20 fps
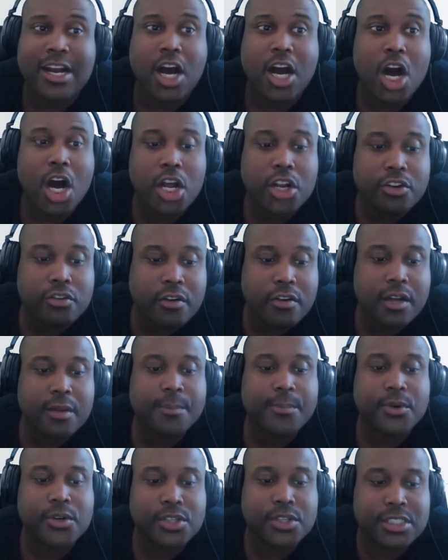
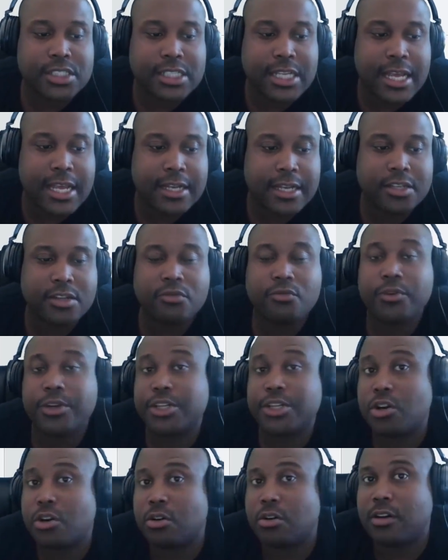100%
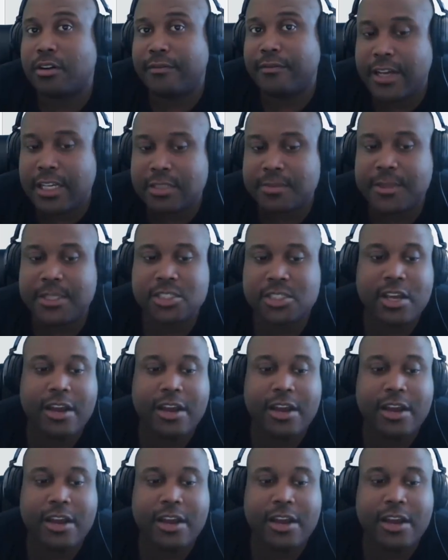return on investment.